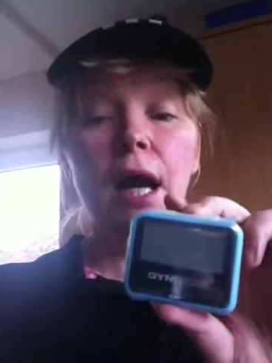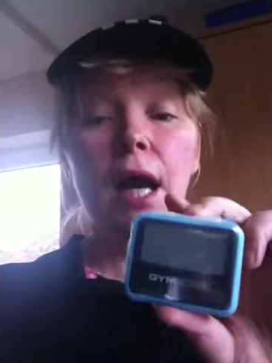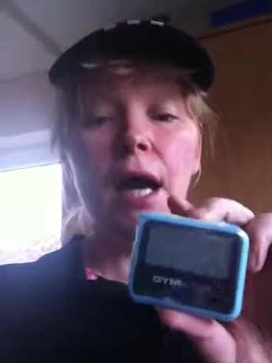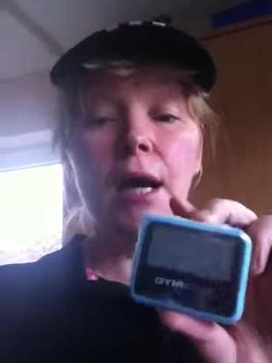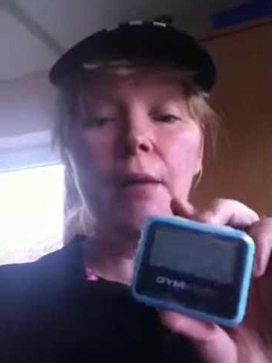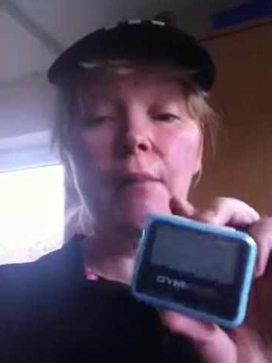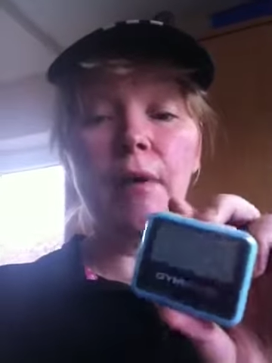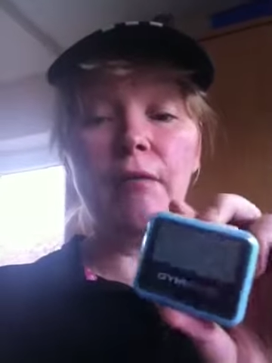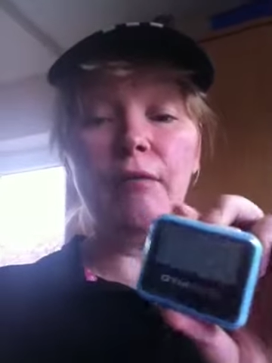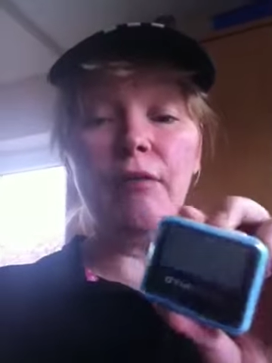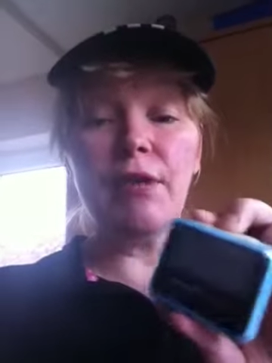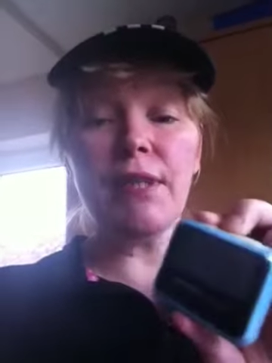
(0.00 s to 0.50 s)

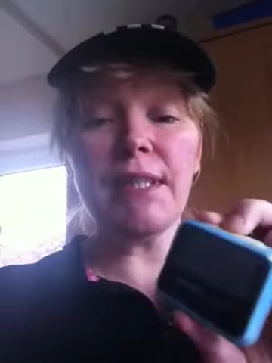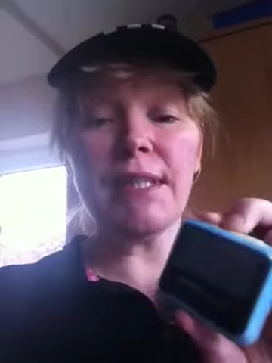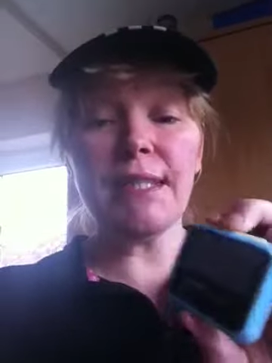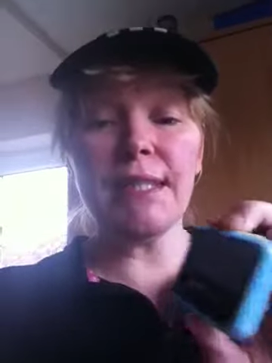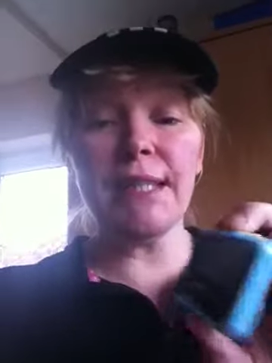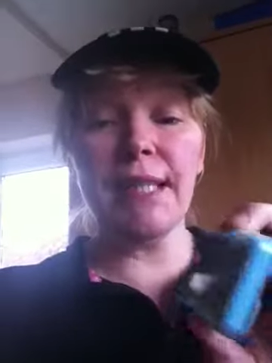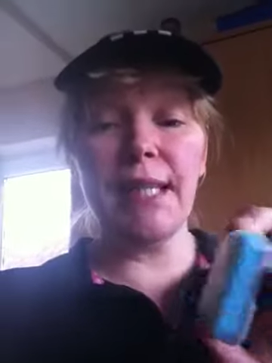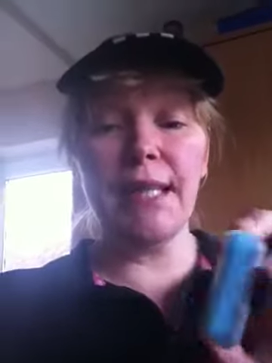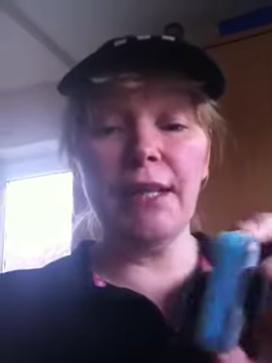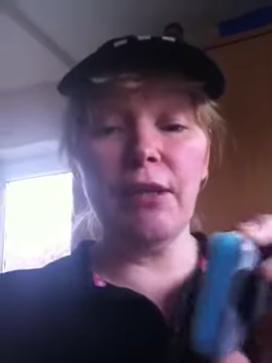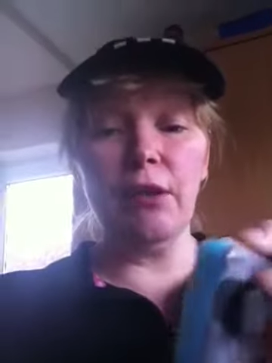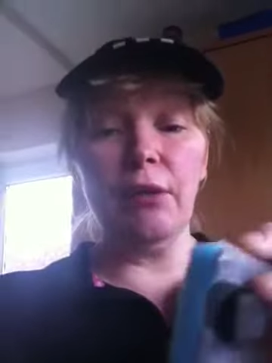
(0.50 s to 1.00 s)
I've got a
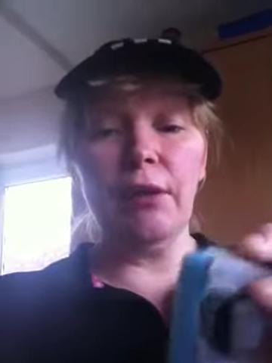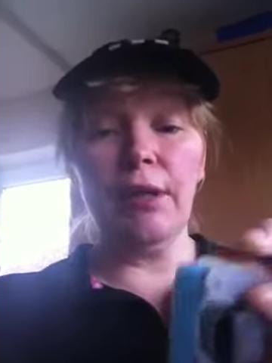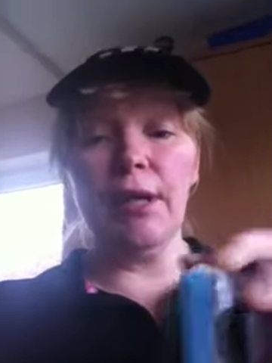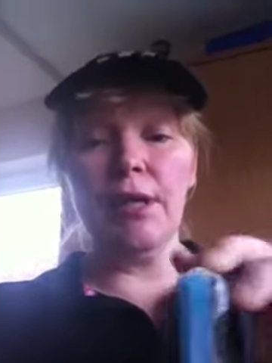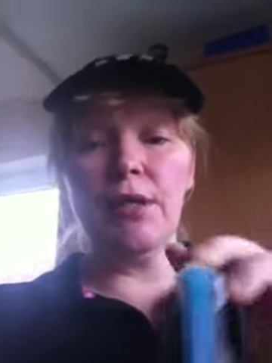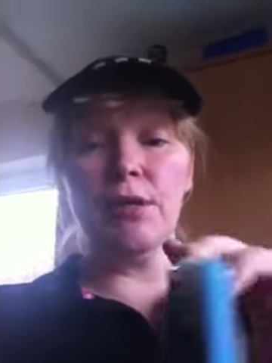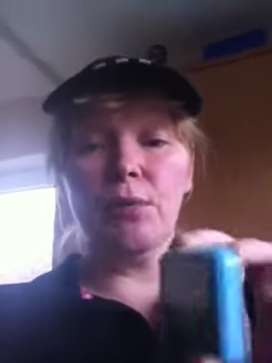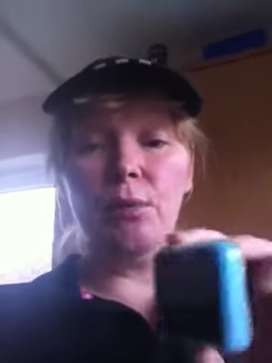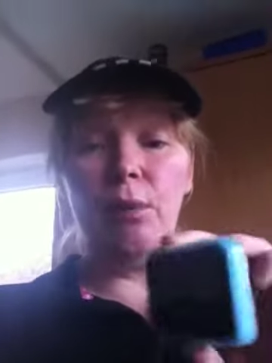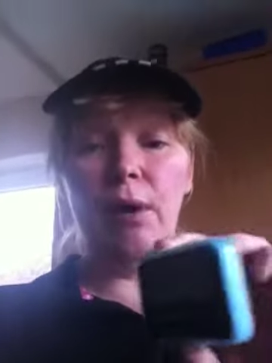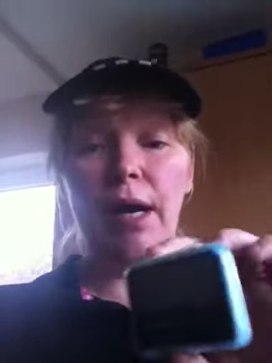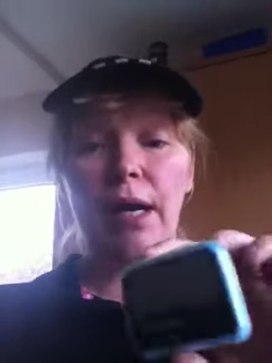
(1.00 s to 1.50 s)
skin on it
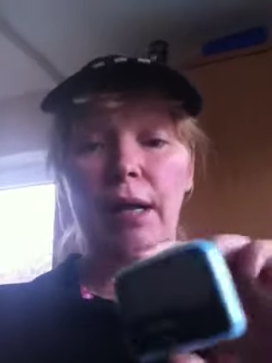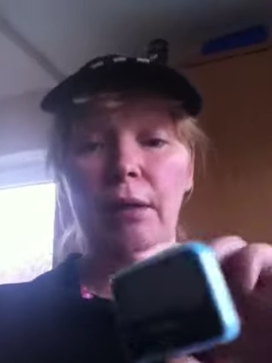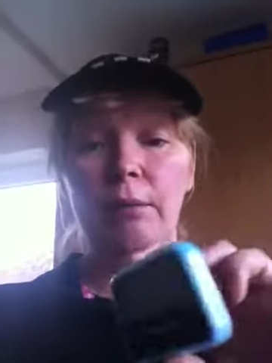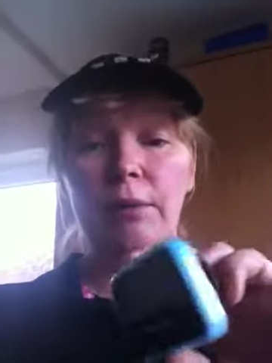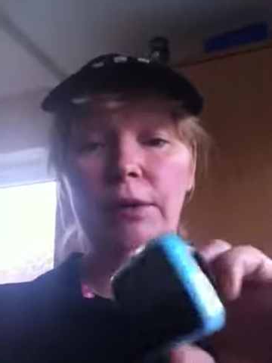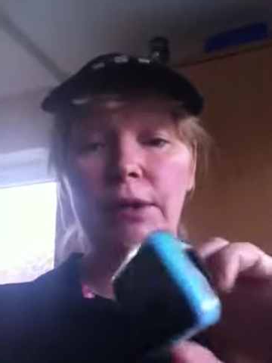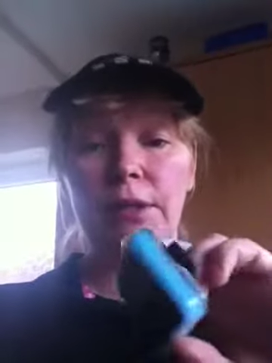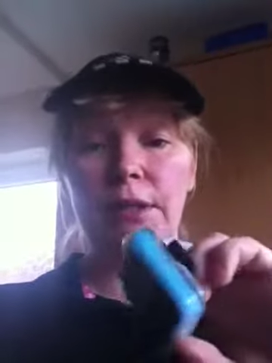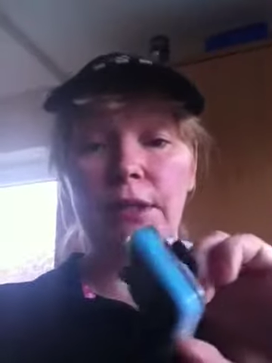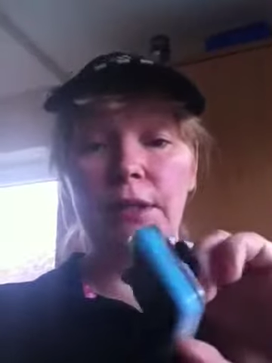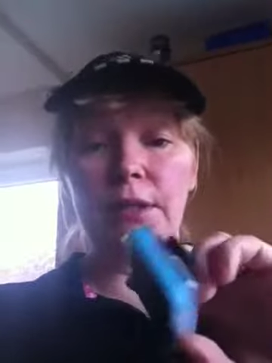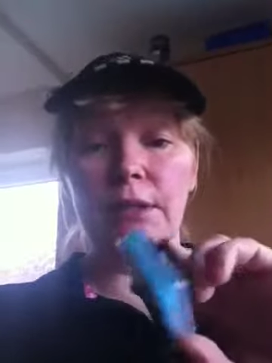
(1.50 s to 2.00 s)
as well,
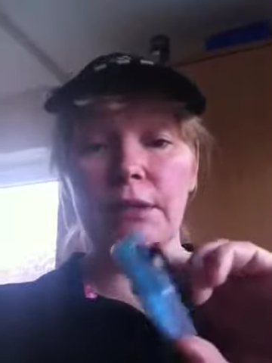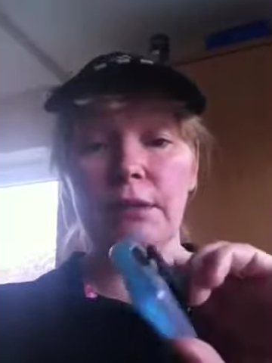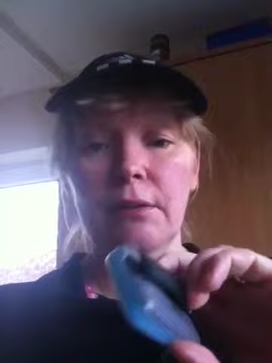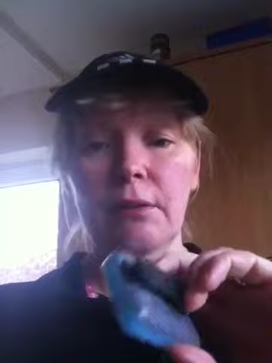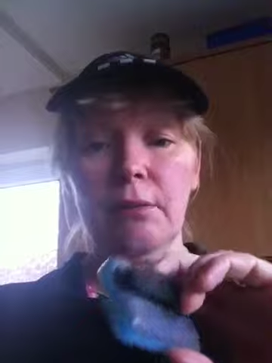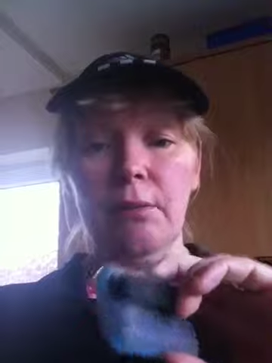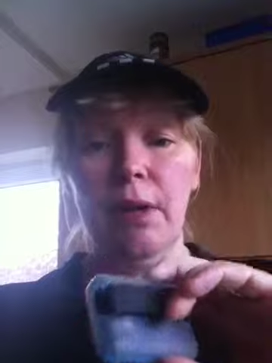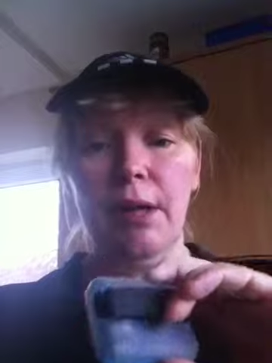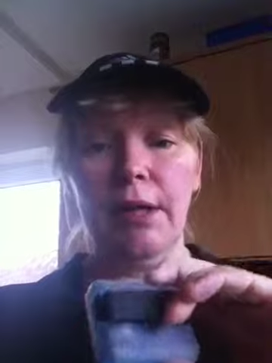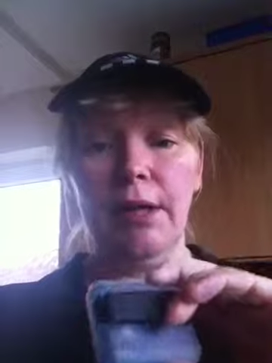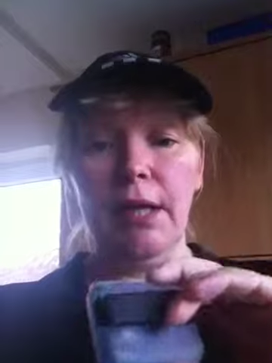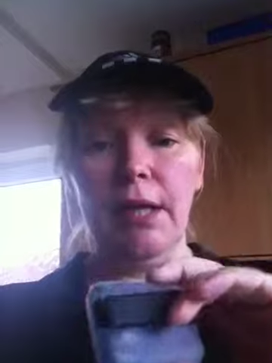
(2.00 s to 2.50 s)
which is
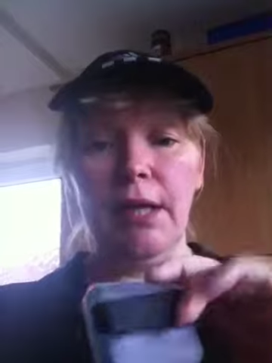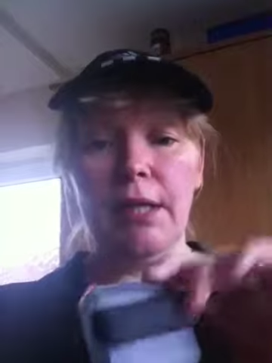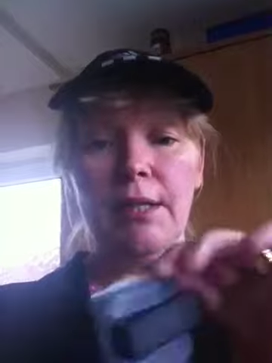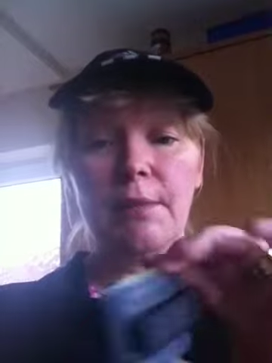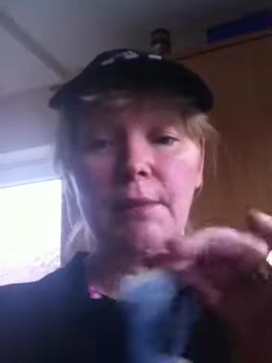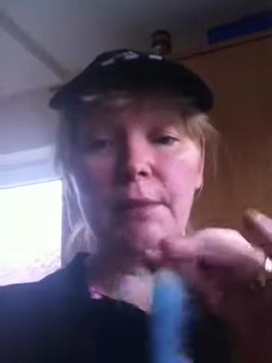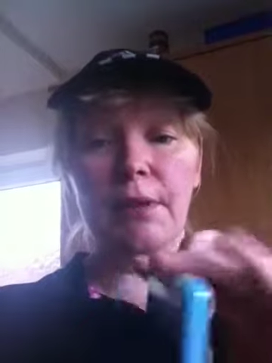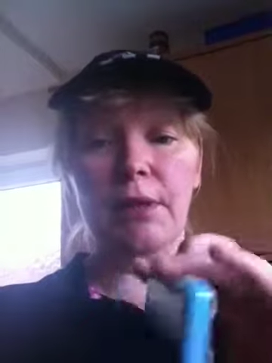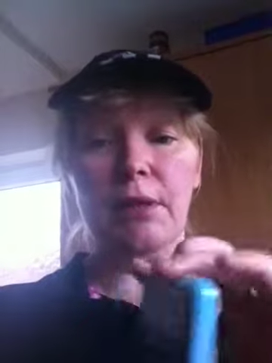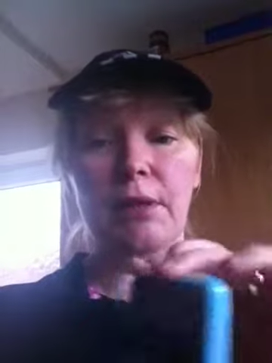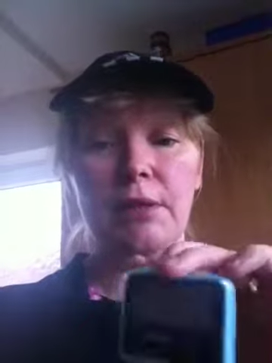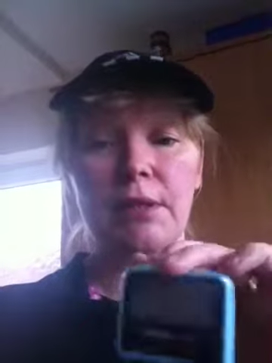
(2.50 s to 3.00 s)
quite
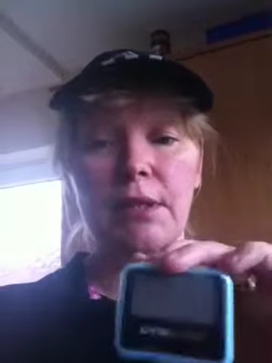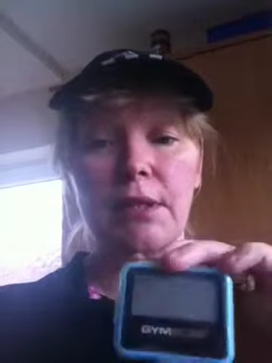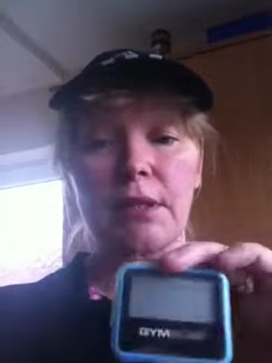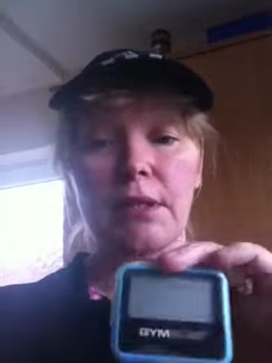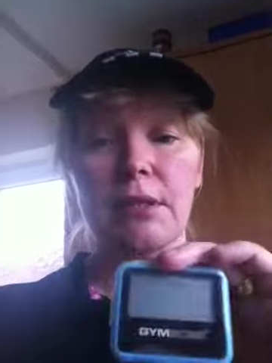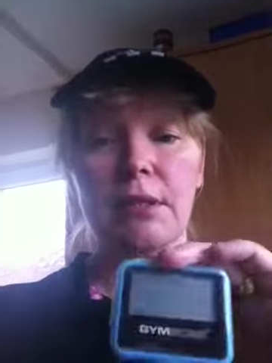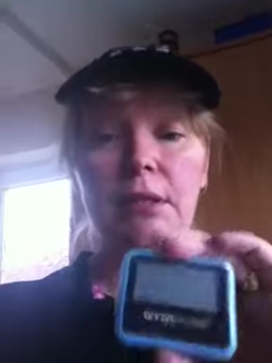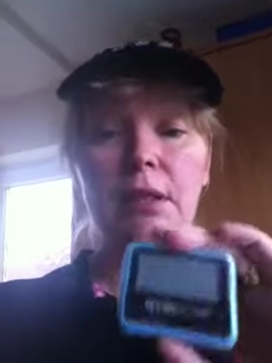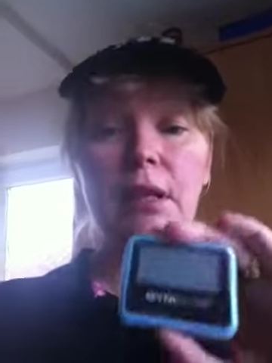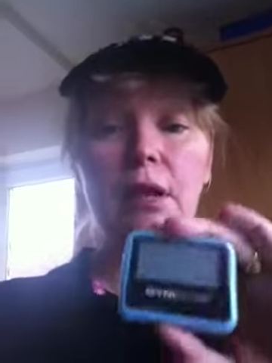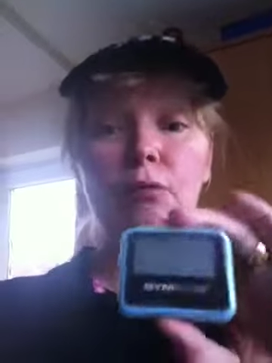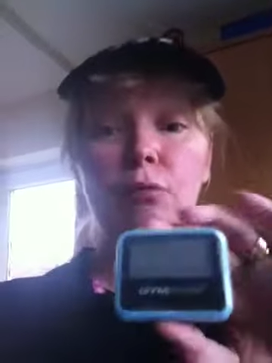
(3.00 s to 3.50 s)
nice because
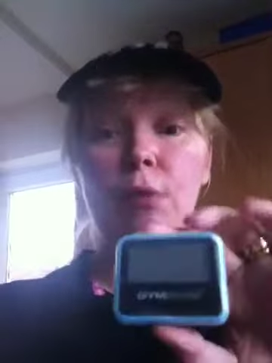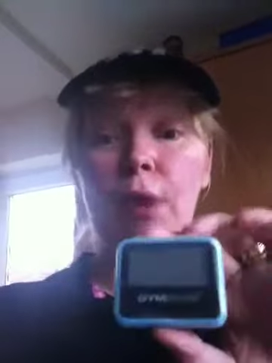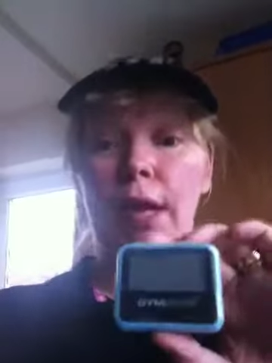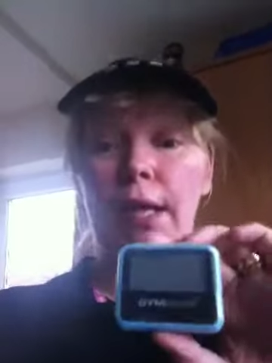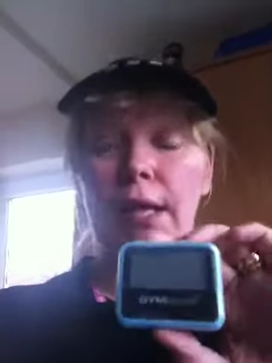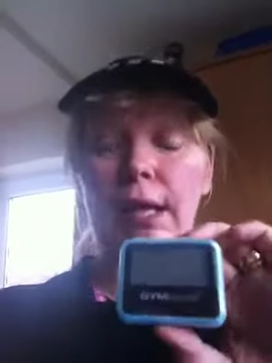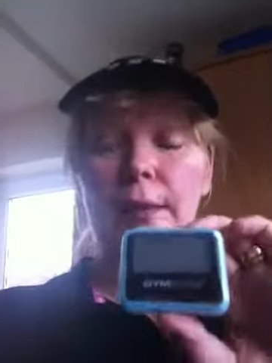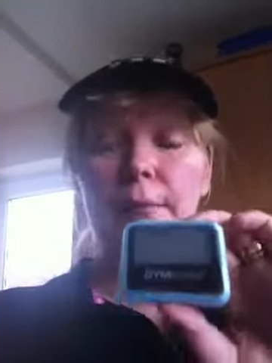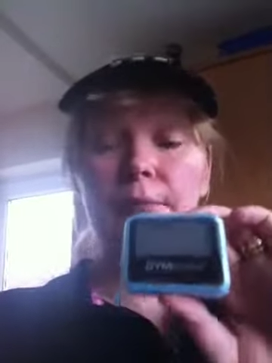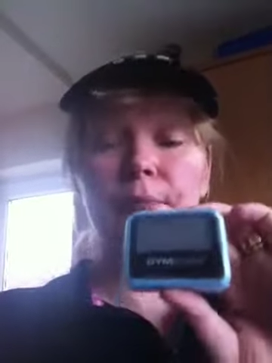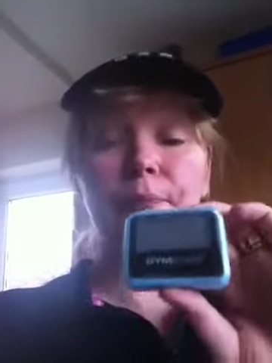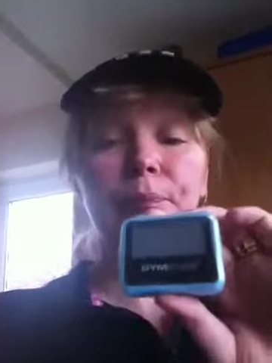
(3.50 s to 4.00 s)
it's
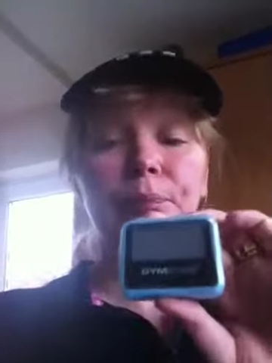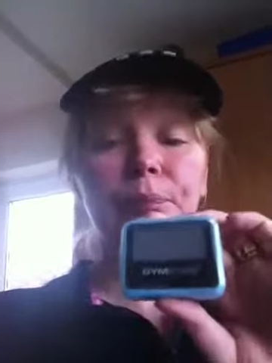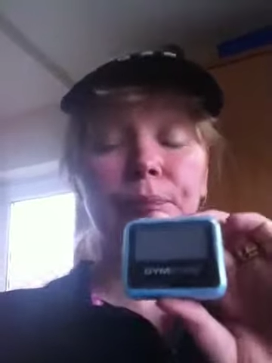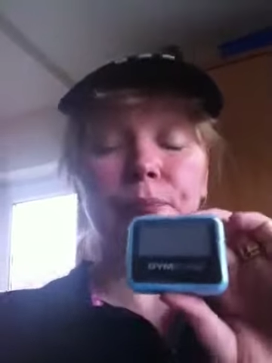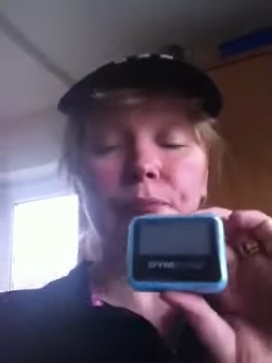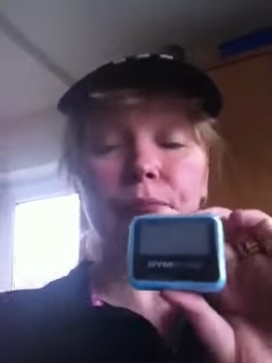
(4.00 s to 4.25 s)
raining.